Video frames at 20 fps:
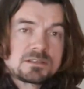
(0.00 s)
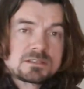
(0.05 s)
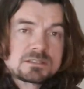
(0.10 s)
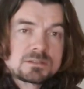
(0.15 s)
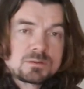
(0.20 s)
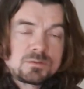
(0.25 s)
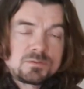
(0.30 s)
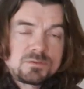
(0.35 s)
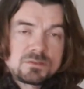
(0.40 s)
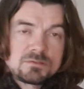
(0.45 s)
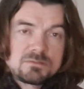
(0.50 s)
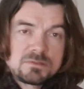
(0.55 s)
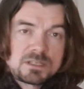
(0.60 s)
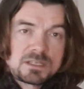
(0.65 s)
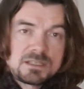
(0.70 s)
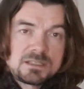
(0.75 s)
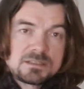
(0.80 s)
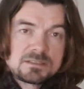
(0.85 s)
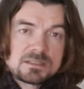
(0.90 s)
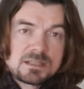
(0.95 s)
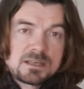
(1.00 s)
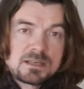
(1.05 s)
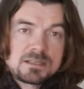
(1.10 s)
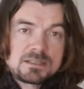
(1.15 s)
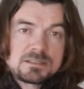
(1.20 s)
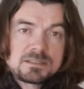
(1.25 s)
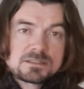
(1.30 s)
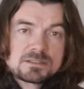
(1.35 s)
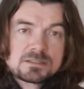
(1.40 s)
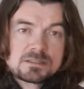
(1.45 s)
So if your rigging
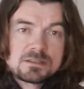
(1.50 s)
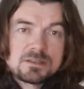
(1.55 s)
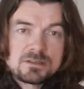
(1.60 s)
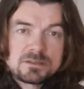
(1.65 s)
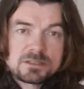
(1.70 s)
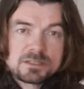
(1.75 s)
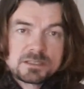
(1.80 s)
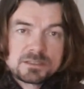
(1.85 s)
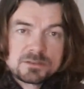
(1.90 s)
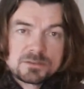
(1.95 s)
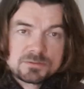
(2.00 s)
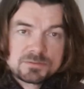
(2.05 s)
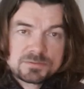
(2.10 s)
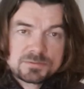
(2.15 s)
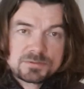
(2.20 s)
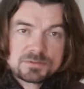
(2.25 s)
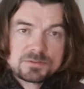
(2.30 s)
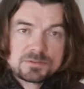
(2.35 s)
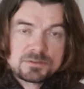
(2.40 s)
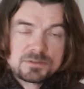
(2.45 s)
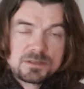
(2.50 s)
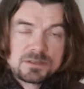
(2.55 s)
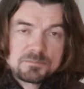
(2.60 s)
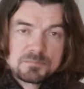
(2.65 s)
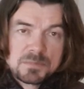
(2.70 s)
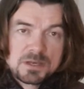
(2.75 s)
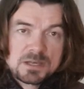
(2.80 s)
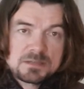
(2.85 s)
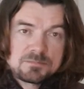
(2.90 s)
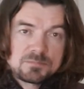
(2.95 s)
line is long enough, it
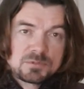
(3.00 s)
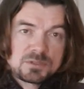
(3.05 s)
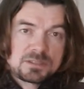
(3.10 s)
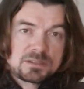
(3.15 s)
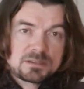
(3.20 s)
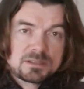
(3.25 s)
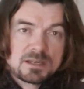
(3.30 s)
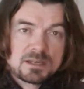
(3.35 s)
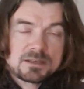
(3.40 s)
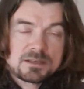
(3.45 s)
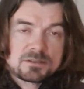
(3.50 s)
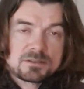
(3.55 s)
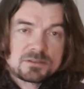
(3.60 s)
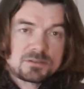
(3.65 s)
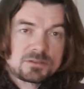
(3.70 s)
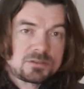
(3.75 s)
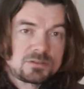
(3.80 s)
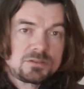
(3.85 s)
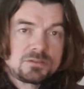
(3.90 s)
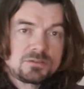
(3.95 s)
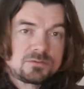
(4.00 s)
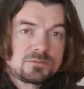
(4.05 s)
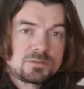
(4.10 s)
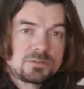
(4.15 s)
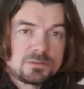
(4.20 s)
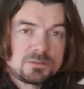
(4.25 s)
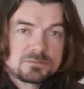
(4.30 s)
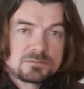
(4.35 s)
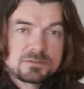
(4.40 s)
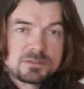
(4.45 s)
might be that you
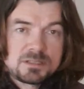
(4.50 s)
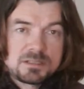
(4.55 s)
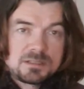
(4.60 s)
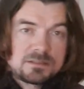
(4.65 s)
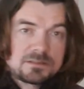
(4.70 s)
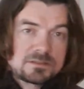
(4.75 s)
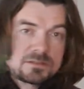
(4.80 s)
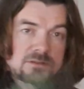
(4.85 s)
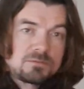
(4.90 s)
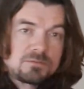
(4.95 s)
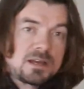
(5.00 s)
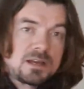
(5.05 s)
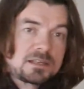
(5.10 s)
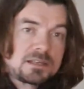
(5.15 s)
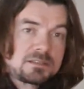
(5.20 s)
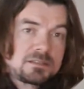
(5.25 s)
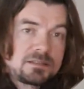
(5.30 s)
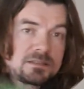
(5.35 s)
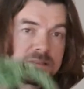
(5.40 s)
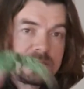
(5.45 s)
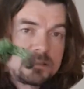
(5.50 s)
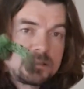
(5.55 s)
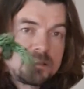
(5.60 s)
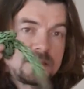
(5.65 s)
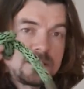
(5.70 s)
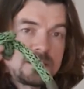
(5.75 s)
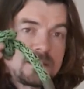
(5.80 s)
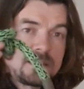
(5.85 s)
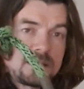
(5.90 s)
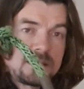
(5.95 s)
don't need to add
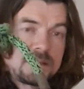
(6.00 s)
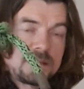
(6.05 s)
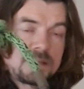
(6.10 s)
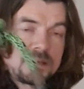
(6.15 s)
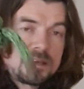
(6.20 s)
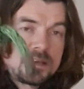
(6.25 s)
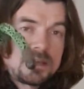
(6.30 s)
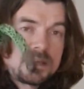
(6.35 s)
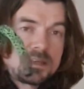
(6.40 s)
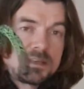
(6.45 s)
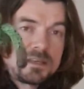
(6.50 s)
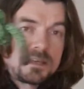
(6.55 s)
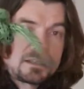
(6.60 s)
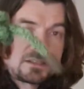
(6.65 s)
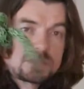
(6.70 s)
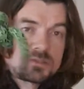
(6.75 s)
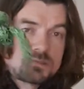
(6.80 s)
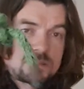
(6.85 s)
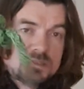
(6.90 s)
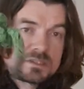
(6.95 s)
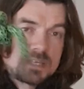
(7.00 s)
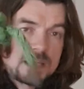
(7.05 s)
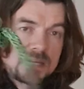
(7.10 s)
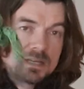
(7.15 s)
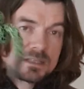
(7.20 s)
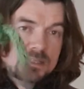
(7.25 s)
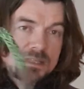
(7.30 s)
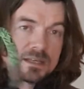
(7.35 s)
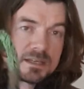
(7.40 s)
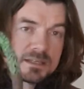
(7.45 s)
an extra
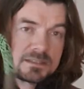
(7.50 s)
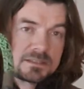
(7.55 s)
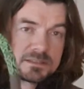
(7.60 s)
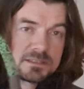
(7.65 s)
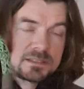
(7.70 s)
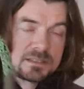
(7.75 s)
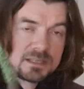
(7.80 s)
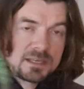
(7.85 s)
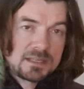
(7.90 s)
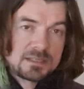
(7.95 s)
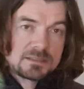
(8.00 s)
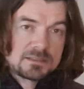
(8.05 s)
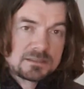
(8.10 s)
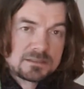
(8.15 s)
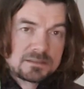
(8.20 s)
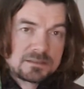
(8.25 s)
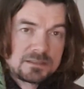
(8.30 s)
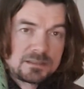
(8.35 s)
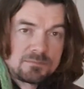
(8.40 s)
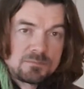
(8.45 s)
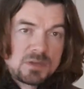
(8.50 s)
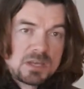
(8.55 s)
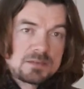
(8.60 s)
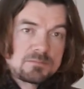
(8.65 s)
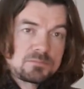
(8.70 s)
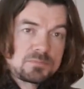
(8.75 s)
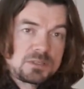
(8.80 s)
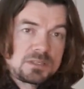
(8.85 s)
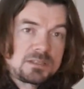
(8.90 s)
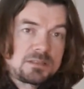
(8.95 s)
tag line to the end. It
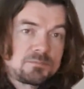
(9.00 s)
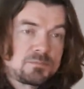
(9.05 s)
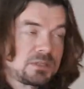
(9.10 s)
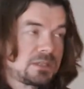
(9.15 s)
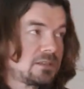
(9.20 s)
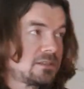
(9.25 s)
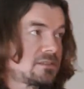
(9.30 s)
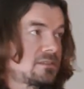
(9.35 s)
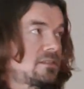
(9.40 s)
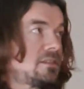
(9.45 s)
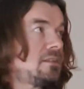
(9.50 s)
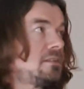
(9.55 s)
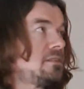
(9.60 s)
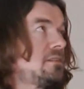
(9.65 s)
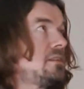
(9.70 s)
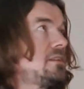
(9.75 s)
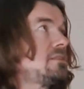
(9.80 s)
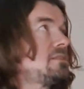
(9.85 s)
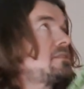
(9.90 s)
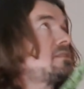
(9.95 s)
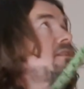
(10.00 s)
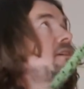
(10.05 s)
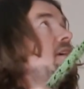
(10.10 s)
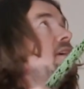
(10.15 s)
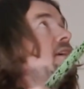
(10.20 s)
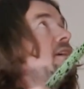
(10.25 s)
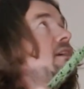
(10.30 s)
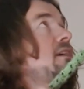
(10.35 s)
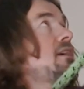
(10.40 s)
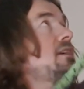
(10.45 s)
might be because these
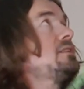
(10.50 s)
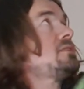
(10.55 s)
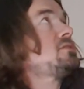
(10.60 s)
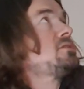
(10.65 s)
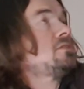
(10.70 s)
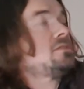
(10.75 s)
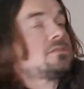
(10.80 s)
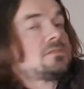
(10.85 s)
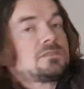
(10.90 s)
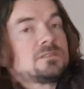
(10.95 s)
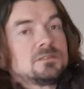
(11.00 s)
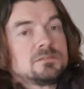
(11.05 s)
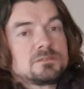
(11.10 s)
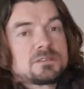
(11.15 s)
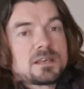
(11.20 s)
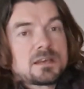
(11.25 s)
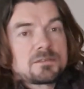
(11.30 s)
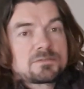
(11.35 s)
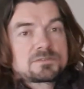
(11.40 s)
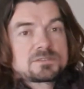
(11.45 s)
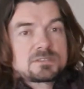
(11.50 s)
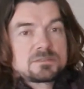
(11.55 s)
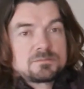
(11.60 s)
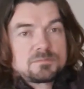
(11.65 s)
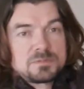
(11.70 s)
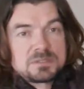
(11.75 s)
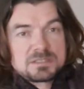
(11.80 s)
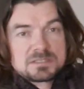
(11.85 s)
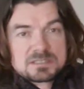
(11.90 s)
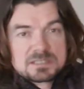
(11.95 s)
hitches don't have to
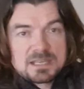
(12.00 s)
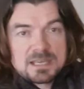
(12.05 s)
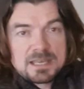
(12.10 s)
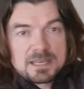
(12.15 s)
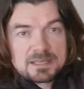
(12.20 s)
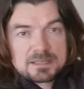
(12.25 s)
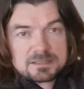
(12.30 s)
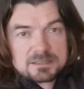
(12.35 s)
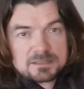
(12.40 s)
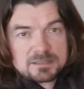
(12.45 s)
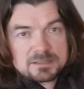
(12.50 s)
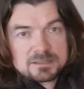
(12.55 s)
be set